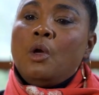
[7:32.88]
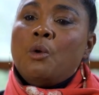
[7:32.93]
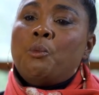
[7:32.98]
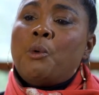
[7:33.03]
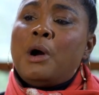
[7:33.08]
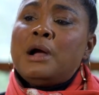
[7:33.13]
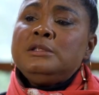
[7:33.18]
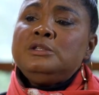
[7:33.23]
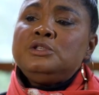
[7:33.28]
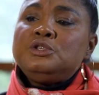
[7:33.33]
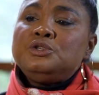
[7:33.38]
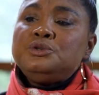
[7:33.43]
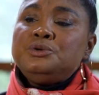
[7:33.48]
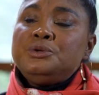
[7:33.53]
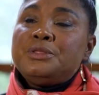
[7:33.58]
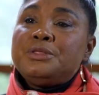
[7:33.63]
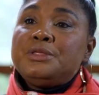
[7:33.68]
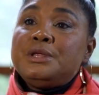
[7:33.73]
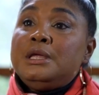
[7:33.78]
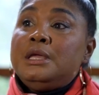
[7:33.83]
1, 2,
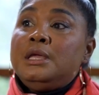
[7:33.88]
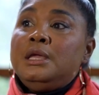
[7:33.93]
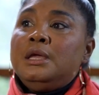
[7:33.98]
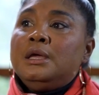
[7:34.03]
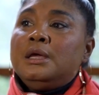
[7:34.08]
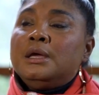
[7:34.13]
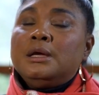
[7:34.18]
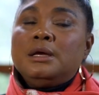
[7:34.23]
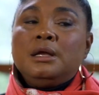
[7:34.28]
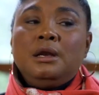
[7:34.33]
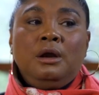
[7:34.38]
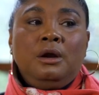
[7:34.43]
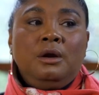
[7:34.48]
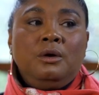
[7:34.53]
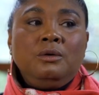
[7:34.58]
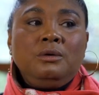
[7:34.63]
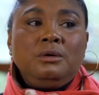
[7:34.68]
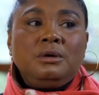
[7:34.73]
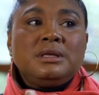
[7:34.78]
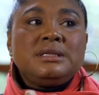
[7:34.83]
3,
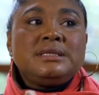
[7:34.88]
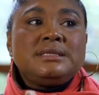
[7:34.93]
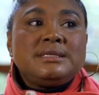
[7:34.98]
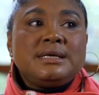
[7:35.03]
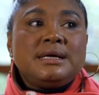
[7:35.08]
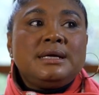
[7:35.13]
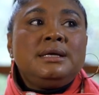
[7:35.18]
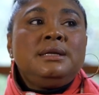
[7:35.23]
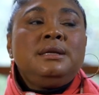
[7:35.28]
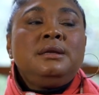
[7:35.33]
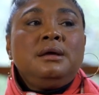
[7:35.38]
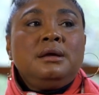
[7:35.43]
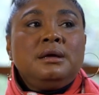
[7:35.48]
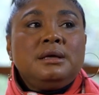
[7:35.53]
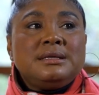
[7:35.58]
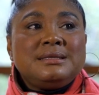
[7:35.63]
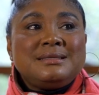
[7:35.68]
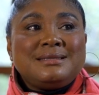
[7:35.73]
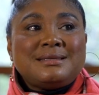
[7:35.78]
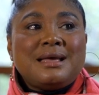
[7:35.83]
look, turn,
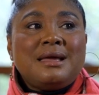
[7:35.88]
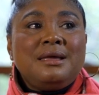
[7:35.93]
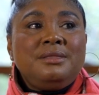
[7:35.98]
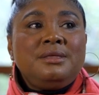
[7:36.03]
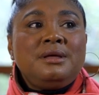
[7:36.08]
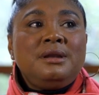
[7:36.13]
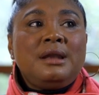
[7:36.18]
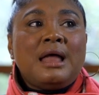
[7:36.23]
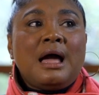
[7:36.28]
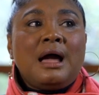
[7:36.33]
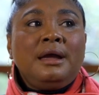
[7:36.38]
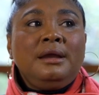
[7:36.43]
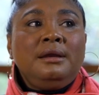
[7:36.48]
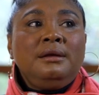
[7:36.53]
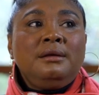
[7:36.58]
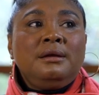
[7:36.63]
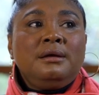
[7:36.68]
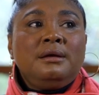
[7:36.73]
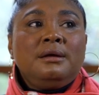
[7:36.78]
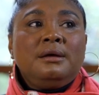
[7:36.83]
say the
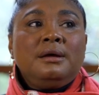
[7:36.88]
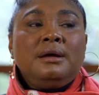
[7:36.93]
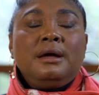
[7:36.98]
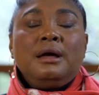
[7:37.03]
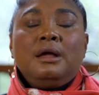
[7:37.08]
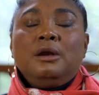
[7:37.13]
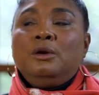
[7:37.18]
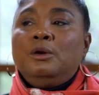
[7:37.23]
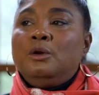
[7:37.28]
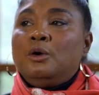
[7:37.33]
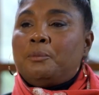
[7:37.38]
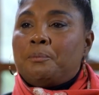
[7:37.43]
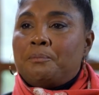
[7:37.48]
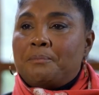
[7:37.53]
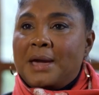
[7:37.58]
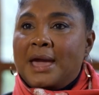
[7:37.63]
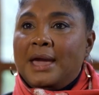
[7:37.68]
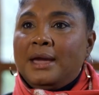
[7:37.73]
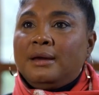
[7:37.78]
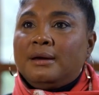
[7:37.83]
line, look
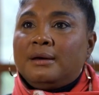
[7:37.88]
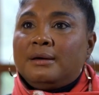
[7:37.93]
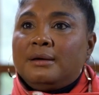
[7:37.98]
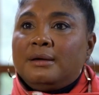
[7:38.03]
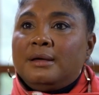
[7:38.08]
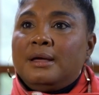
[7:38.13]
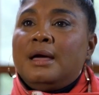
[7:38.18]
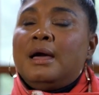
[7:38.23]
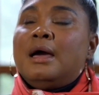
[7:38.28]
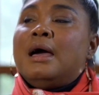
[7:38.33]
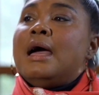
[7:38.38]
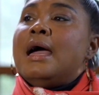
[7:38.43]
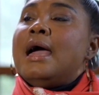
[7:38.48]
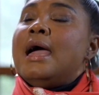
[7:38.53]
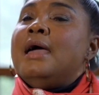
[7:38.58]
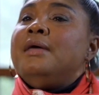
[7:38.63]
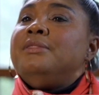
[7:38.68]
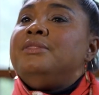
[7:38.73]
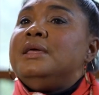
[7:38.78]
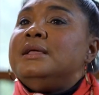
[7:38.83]
back,
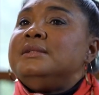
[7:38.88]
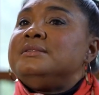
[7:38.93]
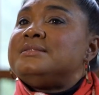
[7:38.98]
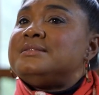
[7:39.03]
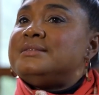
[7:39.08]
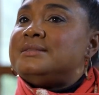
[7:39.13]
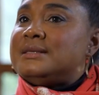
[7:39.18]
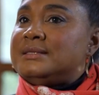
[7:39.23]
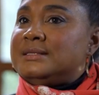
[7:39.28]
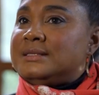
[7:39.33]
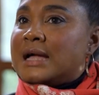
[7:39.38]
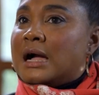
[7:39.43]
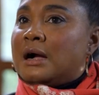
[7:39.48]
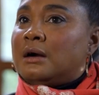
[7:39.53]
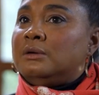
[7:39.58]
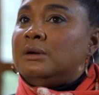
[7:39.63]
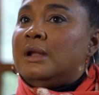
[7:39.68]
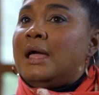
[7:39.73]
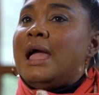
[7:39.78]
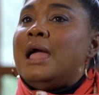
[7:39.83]
and then sit
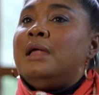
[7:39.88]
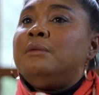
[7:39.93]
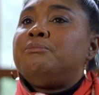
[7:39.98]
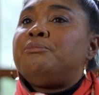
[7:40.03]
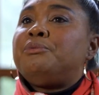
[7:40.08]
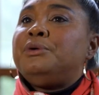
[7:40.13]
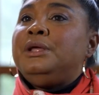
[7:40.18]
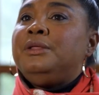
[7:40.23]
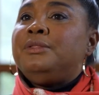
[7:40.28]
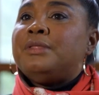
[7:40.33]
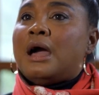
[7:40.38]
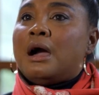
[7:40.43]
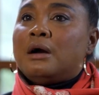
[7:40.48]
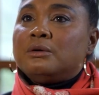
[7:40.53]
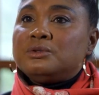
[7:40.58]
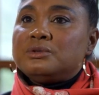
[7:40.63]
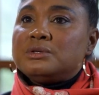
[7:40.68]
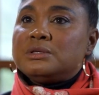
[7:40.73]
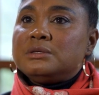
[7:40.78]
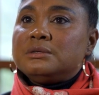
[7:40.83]
down and breathe
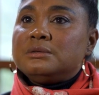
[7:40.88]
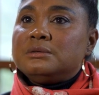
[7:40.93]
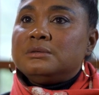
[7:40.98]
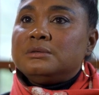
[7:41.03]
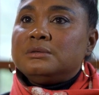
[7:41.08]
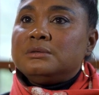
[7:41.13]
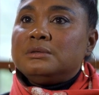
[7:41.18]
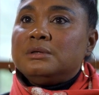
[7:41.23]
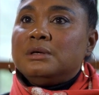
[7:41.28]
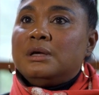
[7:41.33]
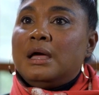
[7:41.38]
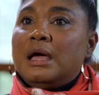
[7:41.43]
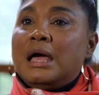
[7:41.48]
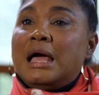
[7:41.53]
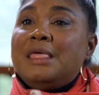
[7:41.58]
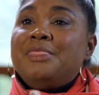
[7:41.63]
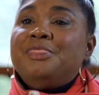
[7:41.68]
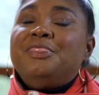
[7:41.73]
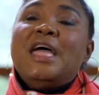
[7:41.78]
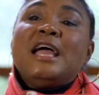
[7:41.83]
out.
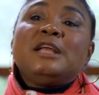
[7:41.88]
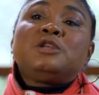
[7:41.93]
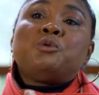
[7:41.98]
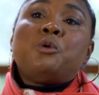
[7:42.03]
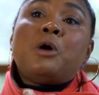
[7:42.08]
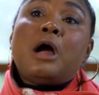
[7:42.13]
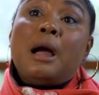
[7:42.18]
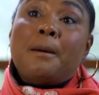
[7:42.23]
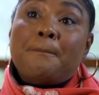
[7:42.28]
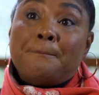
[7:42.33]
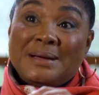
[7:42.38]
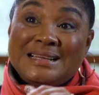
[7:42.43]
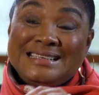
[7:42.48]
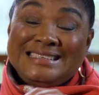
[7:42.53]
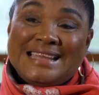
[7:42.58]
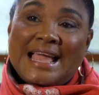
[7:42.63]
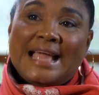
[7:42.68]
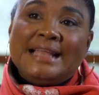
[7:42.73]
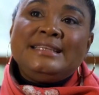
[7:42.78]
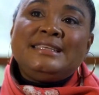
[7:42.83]
That
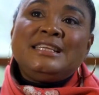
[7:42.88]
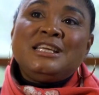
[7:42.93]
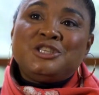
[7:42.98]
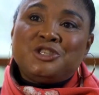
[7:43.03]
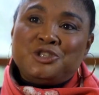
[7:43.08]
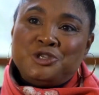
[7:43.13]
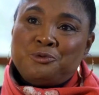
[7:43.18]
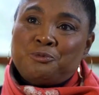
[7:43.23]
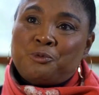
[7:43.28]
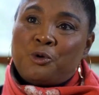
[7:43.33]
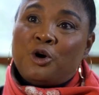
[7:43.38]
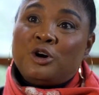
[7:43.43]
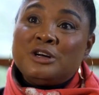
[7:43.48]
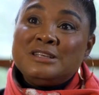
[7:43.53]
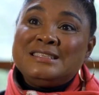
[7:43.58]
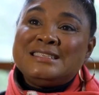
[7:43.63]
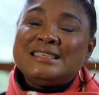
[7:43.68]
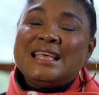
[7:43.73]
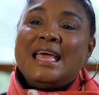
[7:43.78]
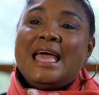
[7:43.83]
pedantic she
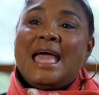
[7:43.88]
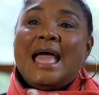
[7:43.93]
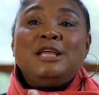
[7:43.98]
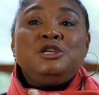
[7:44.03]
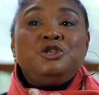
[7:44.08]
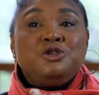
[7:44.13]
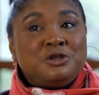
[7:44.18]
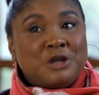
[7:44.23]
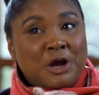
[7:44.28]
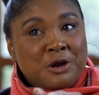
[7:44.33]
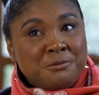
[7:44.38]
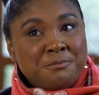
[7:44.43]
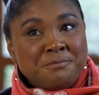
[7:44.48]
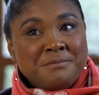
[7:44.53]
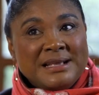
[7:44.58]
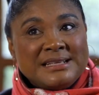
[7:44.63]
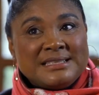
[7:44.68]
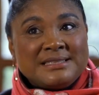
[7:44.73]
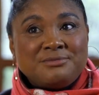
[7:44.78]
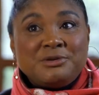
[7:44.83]
was, and you don't
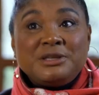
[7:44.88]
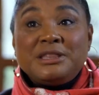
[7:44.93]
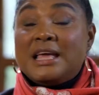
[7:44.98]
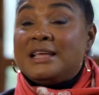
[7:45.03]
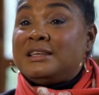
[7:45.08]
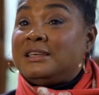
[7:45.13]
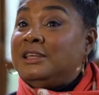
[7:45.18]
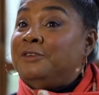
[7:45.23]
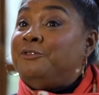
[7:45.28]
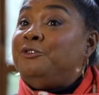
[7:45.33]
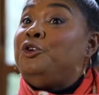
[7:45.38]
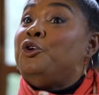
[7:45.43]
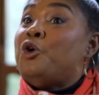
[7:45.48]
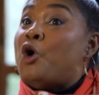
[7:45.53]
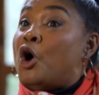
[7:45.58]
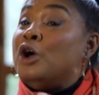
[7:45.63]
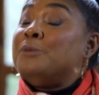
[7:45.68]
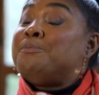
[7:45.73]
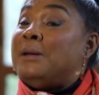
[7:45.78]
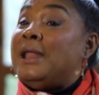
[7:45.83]
mess with that if you
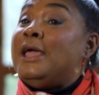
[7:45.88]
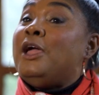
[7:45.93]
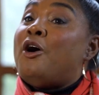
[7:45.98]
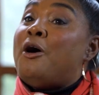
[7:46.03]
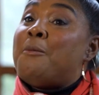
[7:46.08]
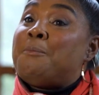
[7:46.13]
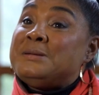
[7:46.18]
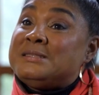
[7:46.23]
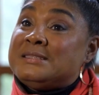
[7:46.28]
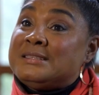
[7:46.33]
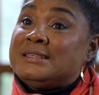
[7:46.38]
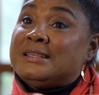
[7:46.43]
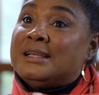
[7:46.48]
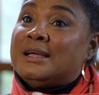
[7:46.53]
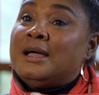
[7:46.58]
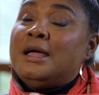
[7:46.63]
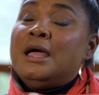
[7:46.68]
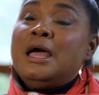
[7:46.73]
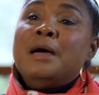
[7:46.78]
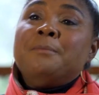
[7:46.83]
play opposite
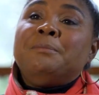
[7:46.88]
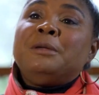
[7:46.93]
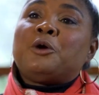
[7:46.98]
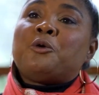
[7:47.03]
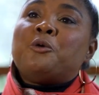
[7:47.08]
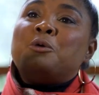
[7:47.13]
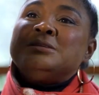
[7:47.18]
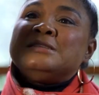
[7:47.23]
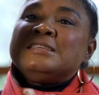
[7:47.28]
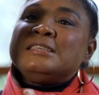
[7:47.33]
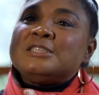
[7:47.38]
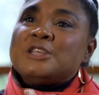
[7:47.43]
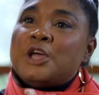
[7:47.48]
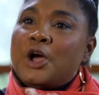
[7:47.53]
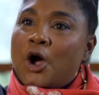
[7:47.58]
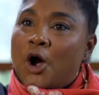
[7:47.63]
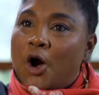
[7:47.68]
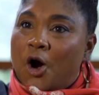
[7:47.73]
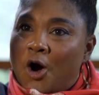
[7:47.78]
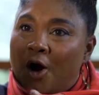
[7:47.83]
her, because it's
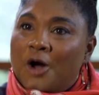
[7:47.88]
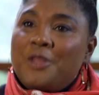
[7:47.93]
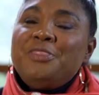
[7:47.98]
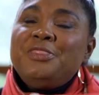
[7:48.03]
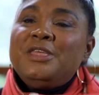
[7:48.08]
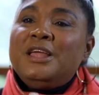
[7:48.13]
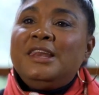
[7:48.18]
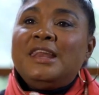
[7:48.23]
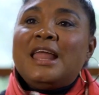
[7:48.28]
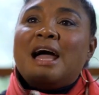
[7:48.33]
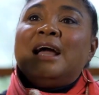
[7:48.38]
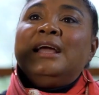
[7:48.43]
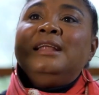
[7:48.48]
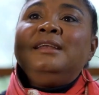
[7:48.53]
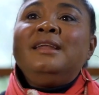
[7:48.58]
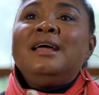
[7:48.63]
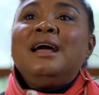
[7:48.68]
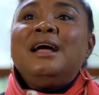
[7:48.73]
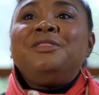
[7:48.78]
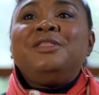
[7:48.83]
on the
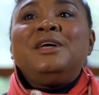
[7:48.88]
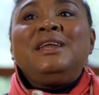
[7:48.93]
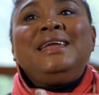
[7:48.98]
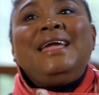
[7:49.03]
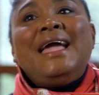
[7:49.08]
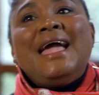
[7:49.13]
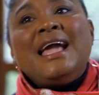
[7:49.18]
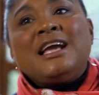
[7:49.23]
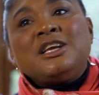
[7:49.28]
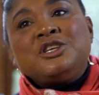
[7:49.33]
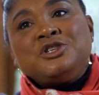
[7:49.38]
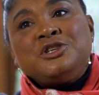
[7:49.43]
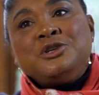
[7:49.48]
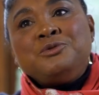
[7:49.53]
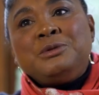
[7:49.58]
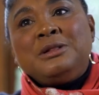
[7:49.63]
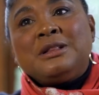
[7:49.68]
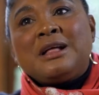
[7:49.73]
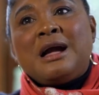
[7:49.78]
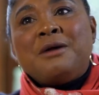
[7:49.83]
line, the
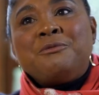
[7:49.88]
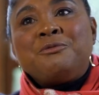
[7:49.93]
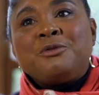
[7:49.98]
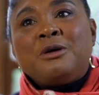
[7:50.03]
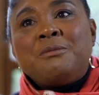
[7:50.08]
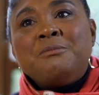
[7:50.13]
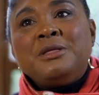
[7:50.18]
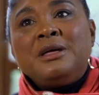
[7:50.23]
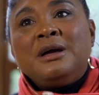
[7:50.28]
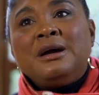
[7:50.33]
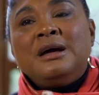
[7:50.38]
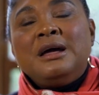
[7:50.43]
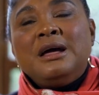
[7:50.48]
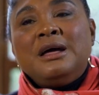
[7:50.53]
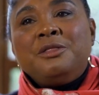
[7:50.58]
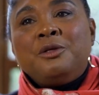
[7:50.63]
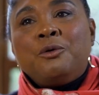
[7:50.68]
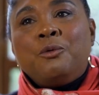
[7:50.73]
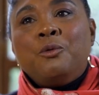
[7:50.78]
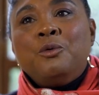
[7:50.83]
reaction will come from
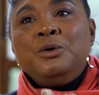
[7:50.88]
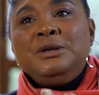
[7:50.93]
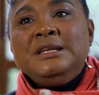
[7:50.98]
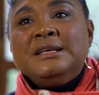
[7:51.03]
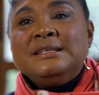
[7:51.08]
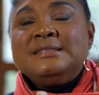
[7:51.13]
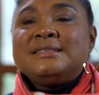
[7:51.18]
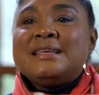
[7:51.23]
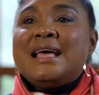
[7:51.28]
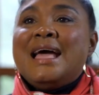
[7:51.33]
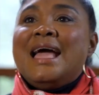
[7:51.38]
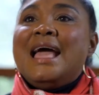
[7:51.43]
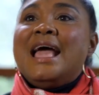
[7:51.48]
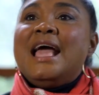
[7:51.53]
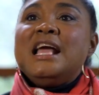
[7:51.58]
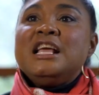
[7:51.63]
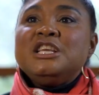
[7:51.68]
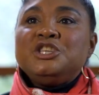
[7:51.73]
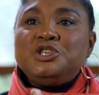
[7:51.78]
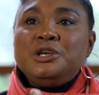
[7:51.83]
the audience.
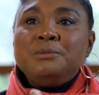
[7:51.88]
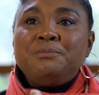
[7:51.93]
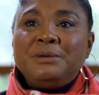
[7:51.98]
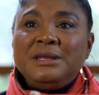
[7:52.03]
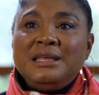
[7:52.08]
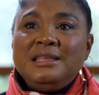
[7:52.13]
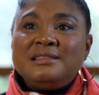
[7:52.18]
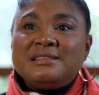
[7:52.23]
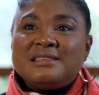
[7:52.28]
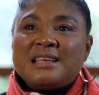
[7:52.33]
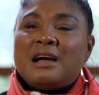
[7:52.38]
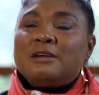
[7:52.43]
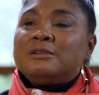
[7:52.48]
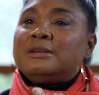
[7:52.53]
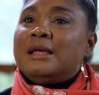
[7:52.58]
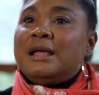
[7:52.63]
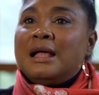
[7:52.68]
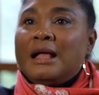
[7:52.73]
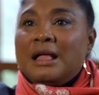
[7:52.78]
As she breathes out,